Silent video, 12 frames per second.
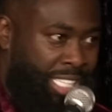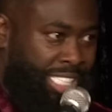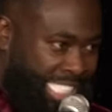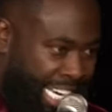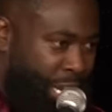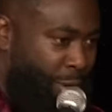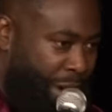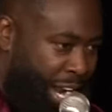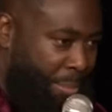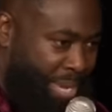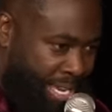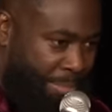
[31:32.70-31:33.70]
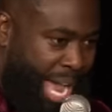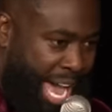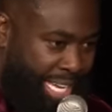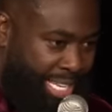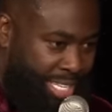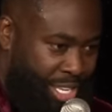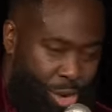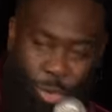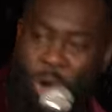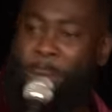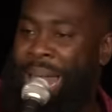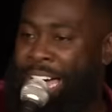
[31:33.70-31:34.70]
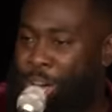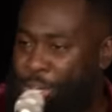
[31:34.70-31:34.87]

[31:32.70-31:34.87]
Cinderella being black. What black